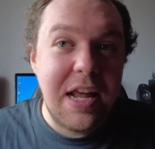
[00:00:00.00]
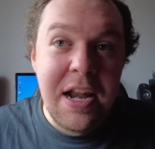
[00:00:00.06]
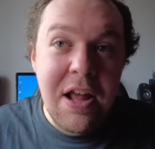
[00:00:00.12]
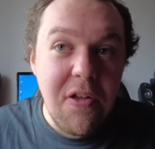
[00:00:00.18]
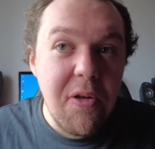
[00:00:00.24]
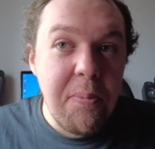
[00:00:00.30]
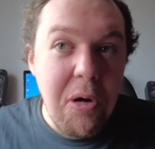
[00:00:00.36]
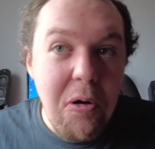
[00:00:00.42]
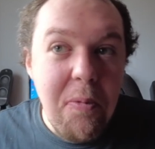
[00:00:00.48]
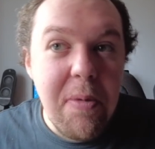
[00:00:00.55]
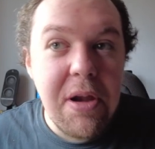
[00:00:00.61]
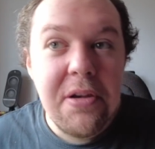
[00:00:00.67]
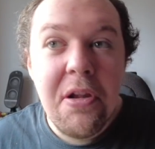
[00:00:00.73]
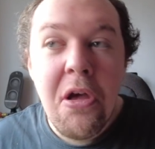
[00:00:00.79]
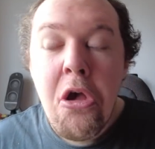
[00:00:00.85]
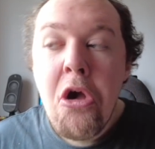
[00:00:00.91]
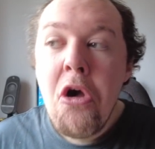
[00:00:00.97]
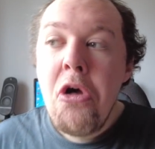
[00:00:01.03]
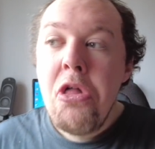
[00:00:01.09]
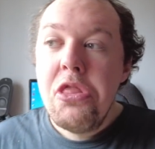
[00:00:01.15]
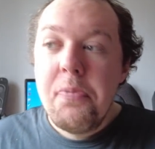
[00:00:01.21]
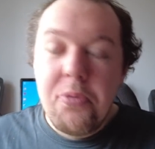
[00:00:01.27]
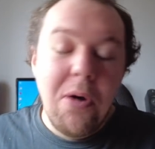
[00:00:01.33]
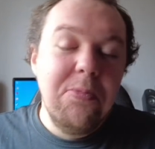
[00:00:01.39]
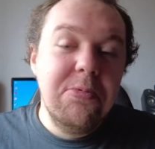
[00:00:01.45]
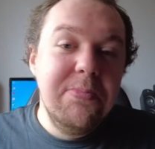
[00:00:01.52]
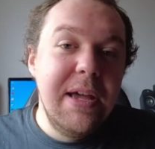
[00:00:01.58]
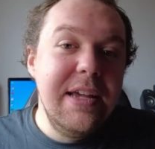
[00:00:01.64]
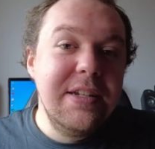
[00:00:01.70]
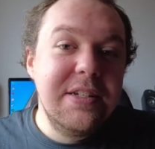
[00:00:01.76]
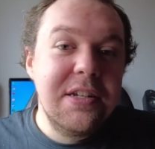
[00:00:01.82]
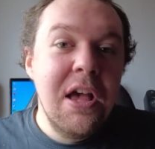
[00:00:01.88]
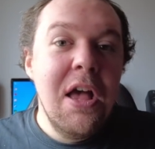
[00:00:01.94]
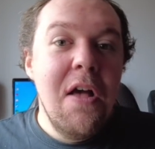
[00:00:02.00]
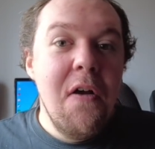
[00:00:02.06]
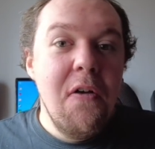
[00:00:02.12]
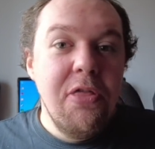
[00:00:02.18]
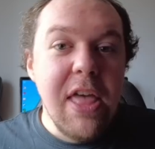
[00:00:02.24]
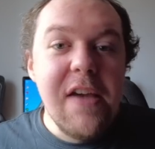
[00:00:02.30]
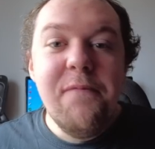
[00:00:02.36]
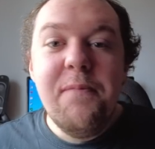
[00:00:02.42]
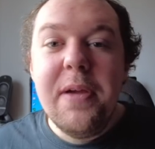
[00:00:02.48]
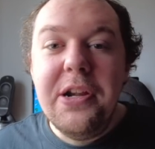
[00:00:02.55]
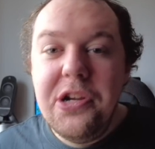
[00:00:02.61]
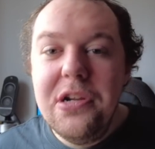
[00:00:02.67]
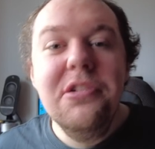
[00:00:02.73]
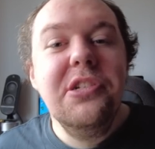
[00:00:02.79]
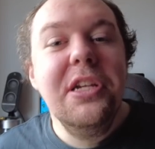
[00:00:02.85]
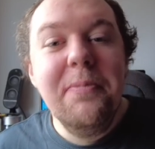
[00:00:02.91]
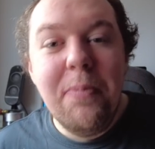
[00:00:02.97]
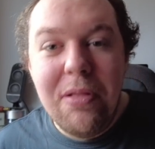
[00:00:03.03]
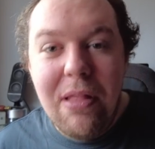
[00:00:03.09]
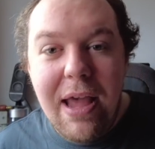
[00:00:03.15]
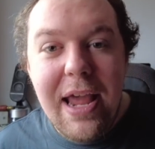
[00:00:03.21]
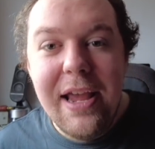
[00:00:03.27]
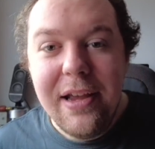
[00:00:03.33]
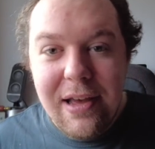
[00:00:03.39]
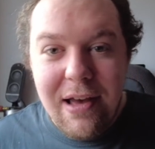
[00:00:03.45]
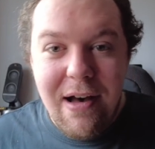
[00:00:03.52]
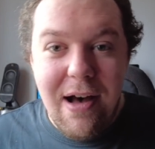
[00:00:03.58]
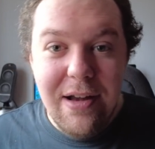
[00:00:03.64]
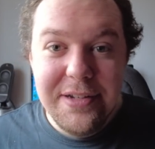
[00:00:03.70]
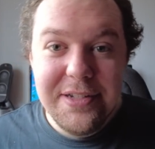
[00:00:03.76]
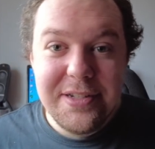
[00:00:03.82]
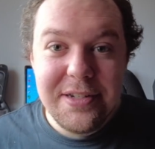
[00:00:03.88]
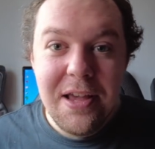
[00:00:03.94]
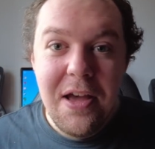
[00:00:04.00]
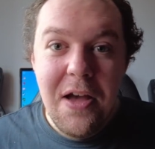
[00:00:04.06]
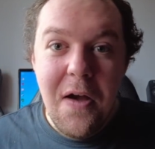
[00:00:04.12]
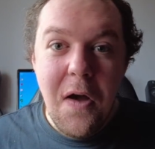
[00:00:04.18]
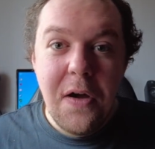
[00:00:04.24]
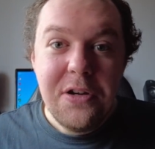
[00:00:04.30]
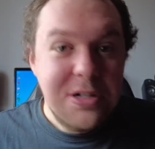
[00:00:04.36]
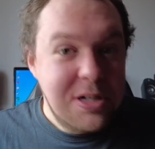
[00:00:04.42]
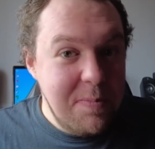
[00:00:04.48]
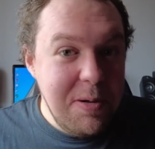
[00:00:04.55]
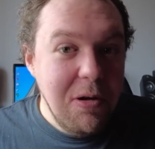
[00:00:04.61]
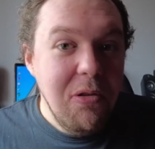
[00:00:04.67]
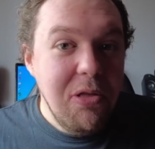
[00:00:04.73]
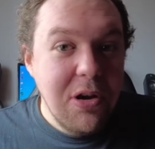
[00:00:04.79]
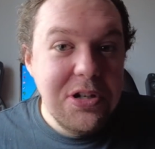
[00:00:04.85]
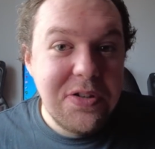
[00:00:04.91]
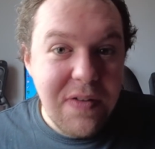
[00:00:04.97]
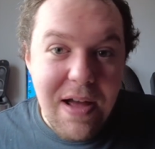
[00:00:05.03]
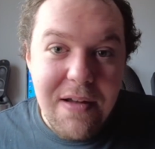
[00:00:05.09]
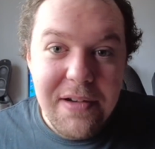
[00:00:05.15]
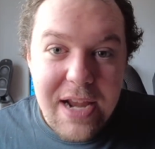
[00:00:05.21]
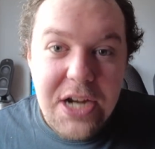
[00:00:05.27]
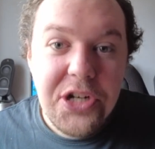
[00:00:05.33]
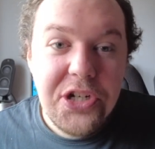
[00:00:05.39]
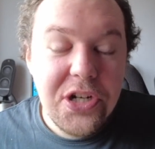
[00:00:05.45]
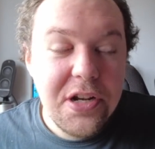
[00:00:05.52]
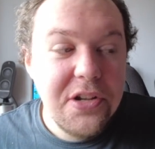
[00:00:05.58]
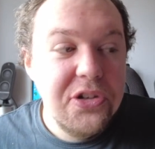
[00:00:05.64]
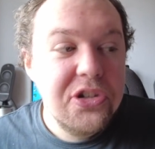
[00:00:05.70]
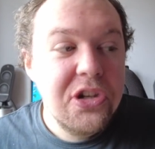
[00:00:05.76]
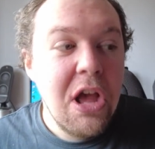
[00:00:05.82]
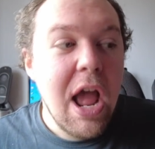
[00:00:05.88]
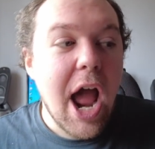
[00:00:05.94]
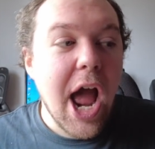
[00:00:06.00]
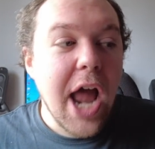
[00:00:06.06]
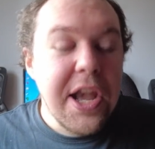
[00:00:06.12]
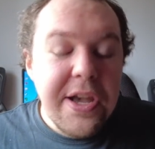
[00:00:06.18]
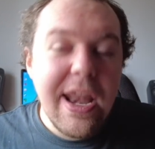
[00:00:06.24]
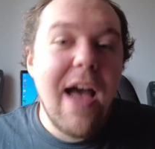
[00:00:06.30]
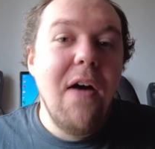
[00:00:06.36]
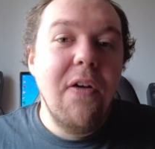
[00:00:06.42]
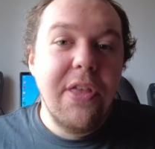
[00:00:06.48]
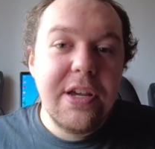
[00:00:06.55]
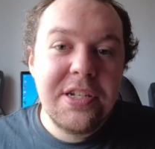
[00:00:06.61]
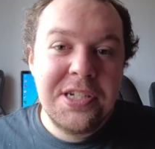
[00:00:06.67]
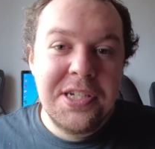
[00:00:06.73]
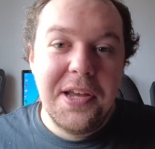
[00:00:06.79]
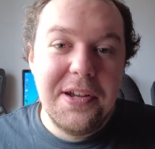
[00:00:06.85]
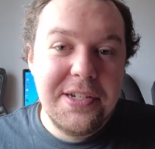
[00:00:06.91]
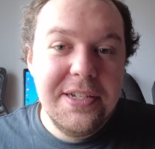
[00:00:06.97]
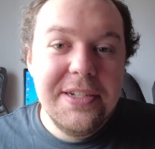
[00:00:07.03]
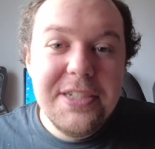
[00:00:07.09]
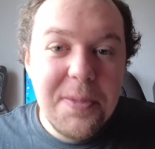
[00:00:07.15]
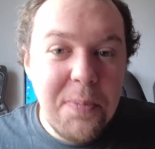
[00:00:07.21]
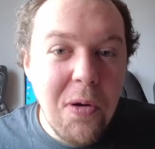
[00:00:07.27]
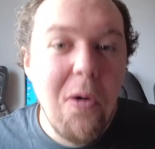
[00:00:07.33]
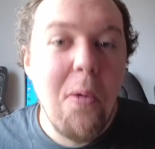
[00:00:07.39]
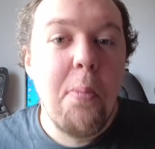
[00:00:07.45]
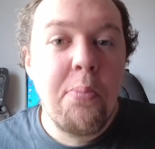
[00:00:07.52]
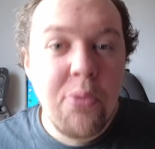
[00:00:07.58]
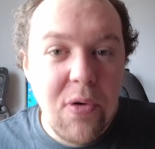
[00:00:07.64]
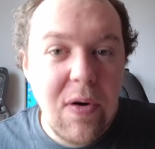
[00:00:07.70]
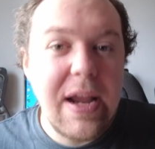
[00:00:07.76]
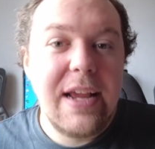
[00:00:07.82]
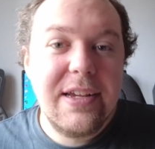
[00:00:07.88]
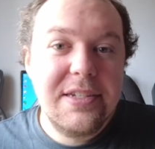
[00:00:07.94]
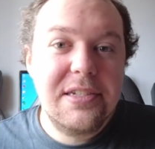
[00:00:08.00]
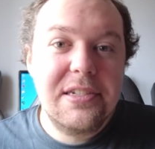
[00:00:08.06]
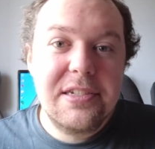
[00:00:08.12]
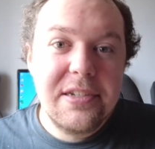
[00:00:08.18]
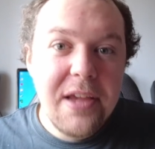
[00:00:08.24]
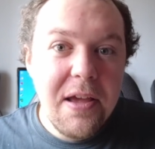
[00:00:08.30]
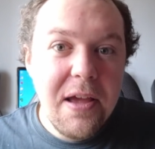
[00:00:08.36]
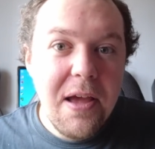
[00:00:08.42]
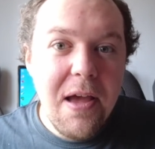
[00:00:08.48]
And at the moment, the problem is they've been using playing cards to build those foundations, and now they're starting to put bricks